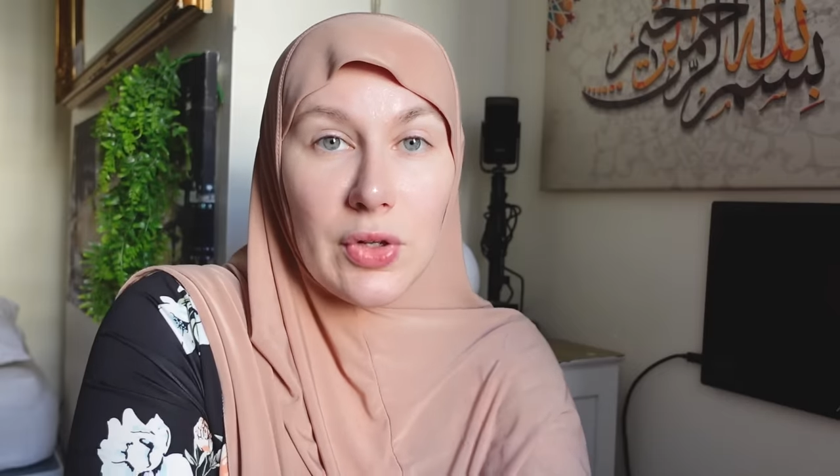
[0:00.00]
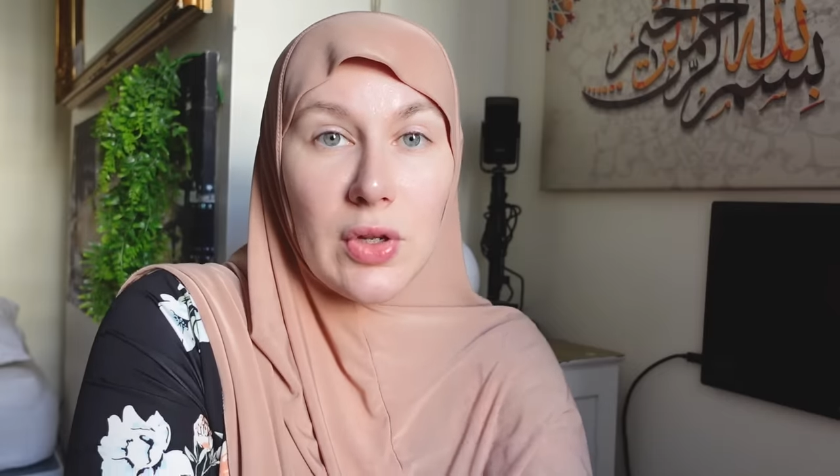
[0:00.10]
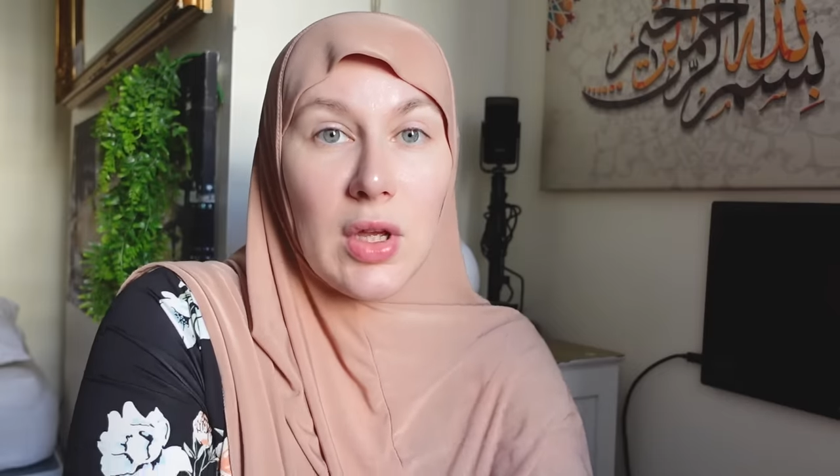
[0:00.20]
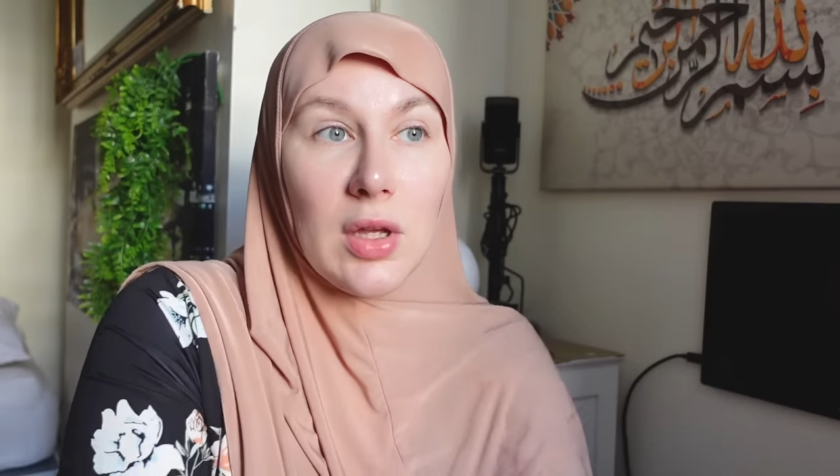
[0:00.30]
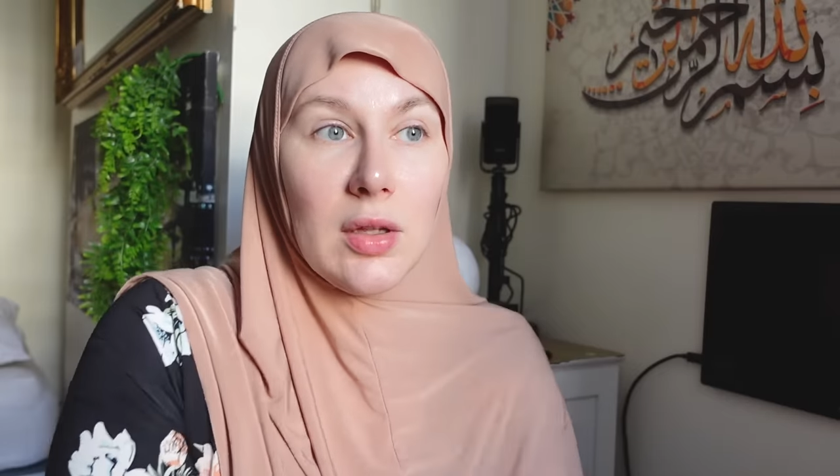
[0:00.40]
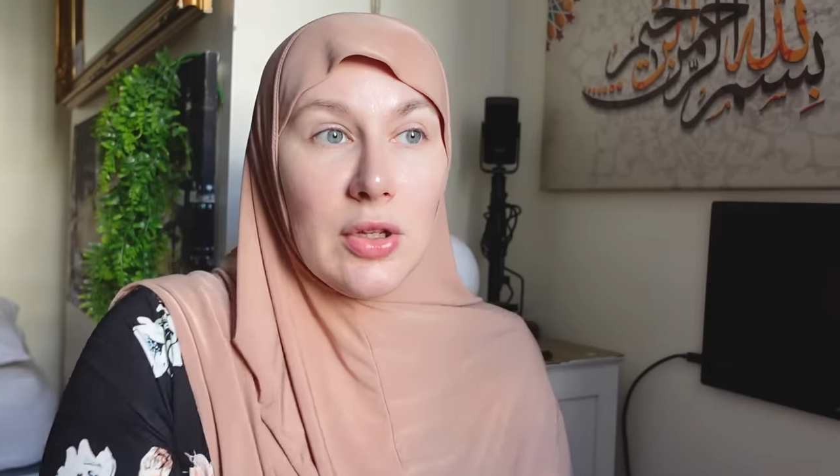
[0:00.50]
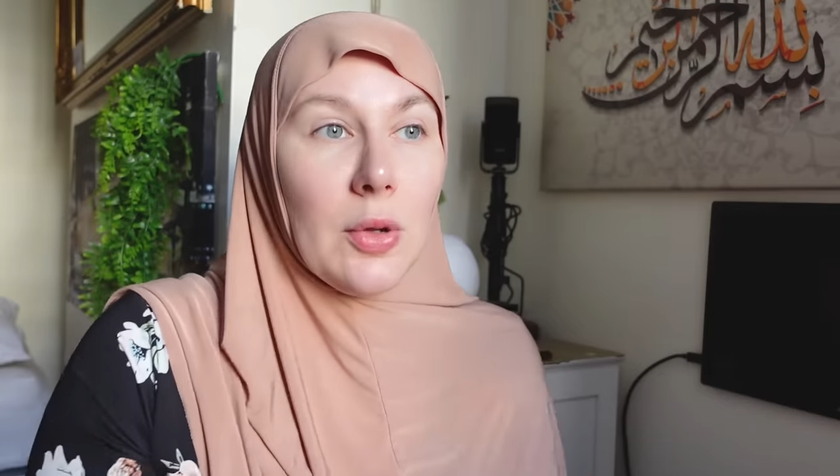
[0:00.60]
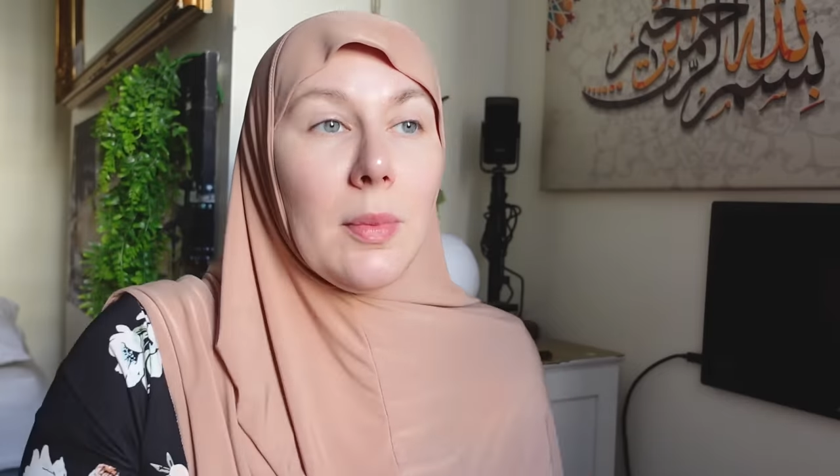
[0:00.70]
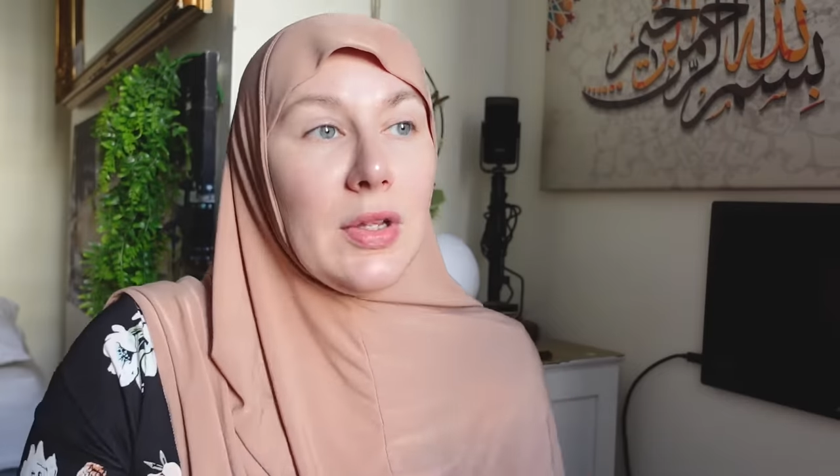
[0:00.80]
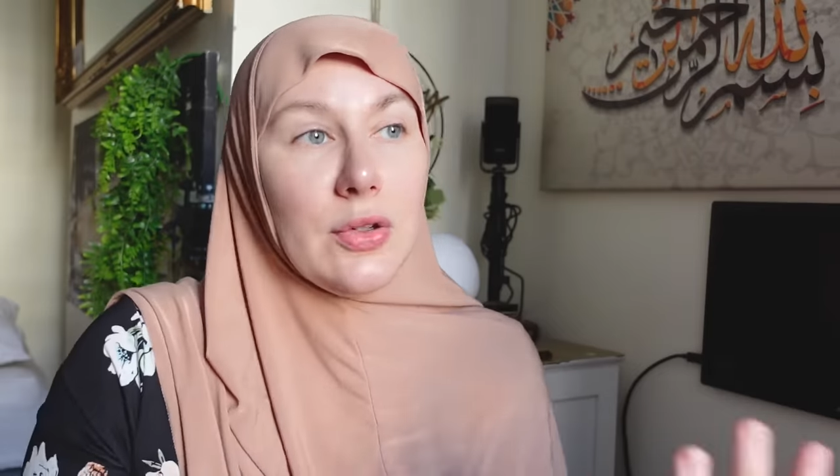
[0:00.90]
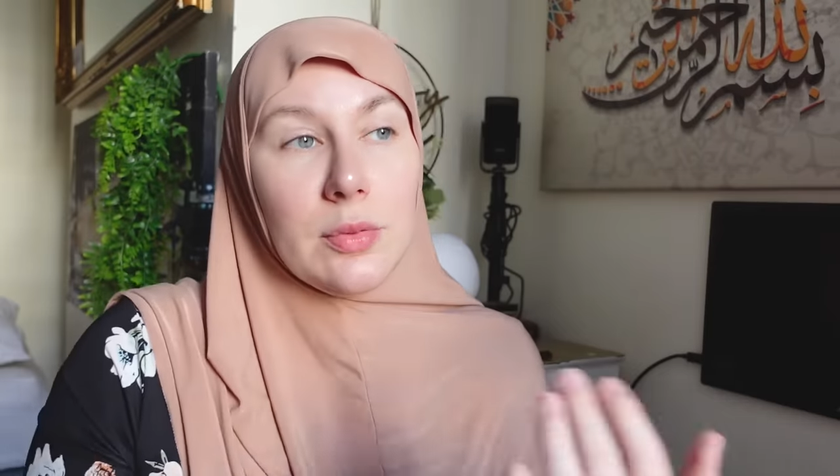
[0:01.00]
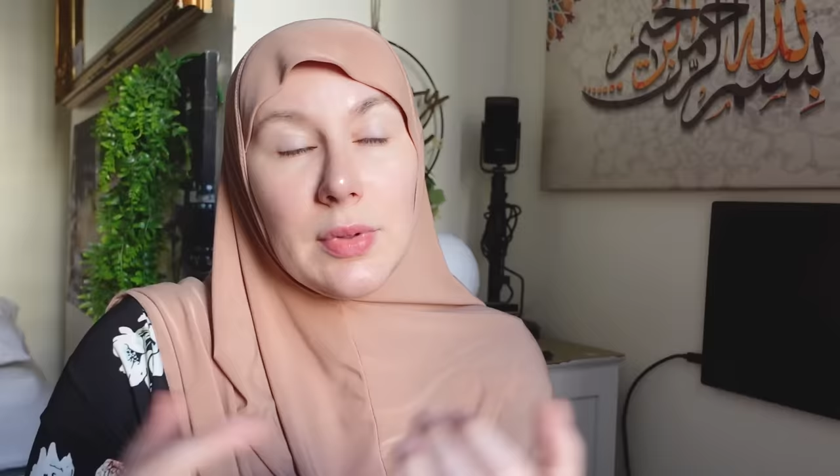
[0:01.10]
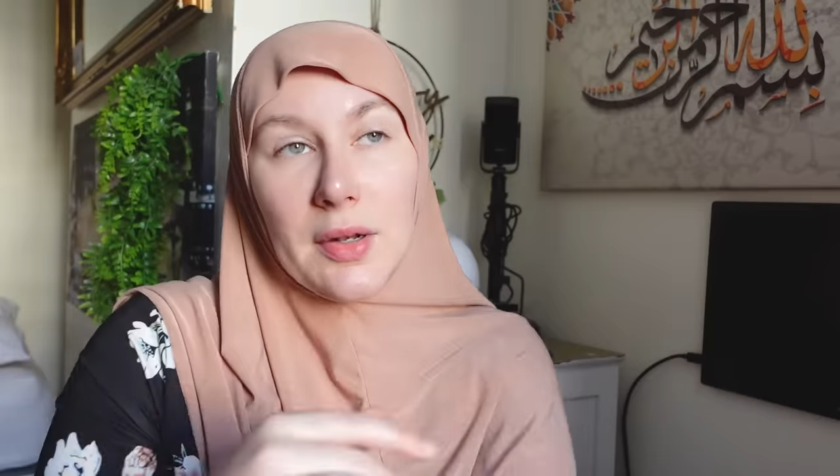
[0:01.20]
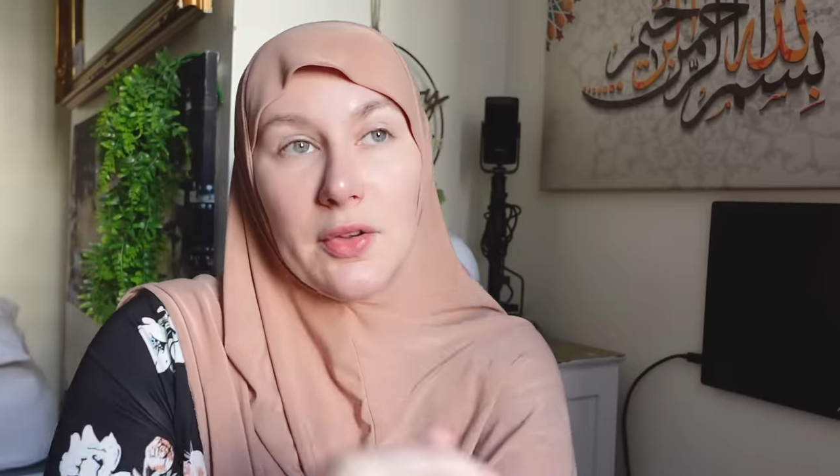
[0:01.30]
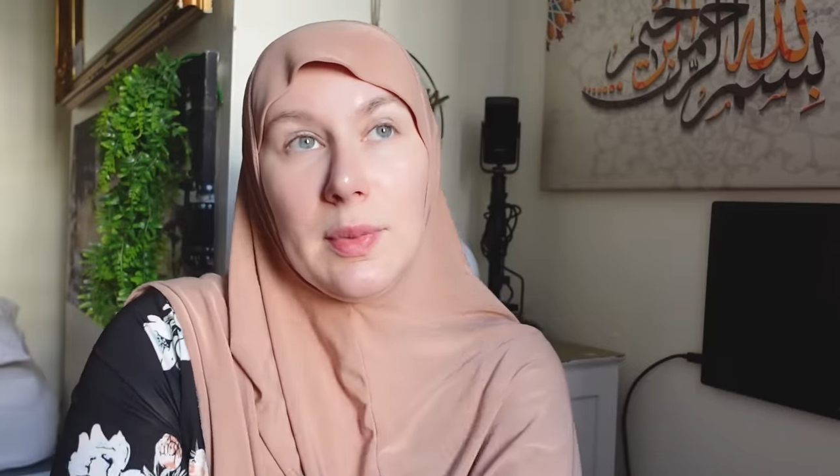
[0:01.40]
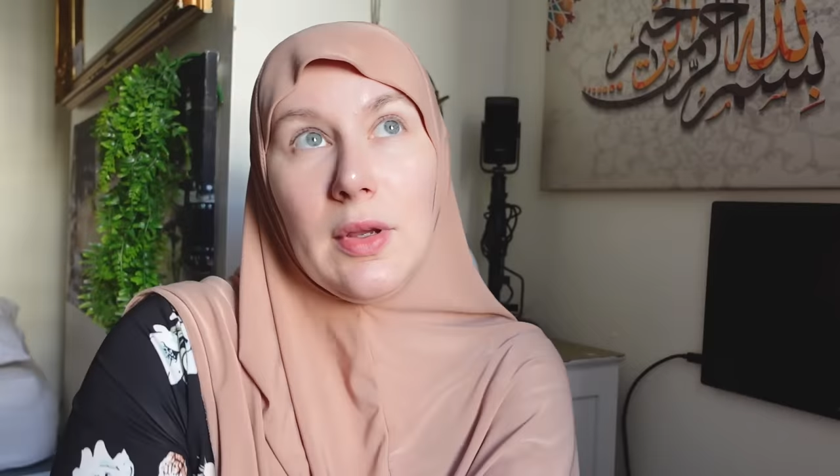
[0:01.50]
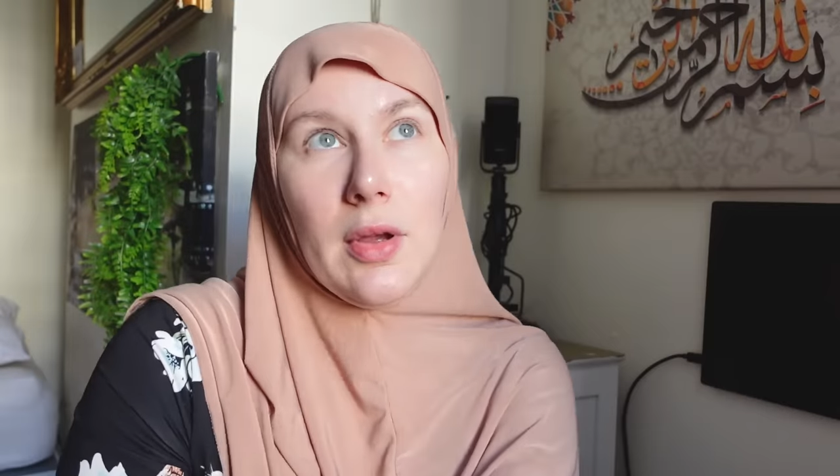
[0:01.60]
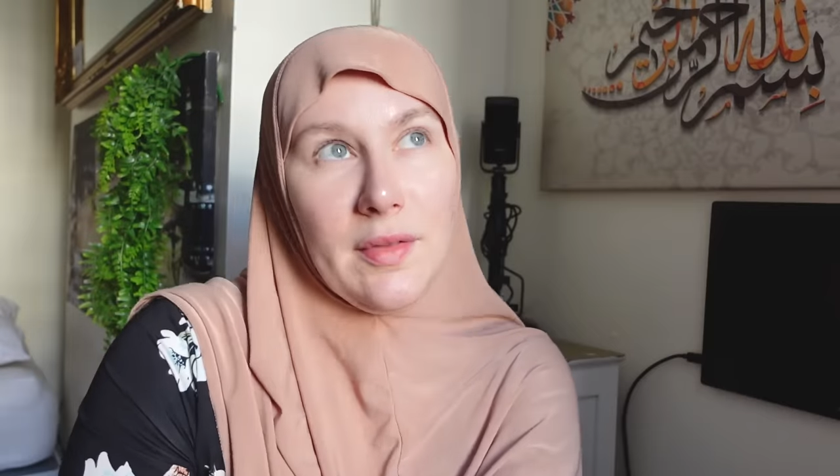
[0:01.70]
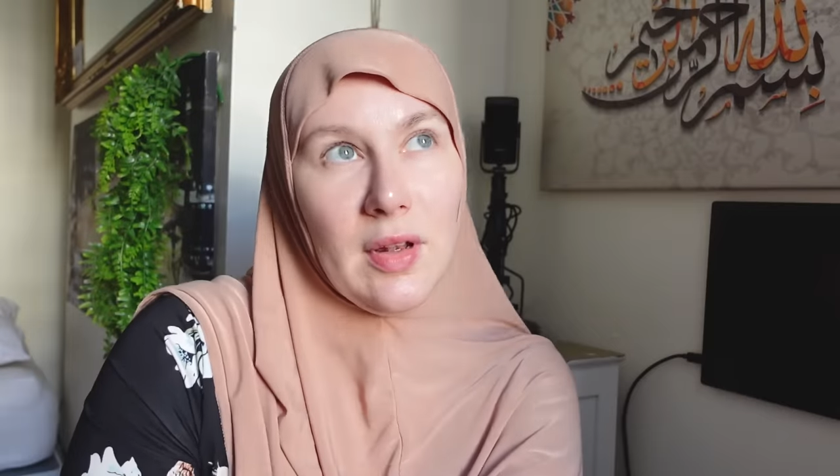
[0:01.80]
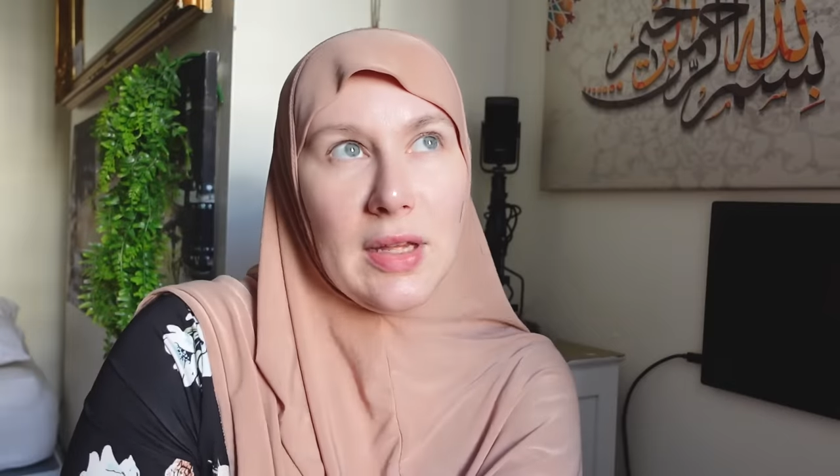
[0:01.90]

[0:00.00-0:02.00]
And you know, my YouTube channel's been going for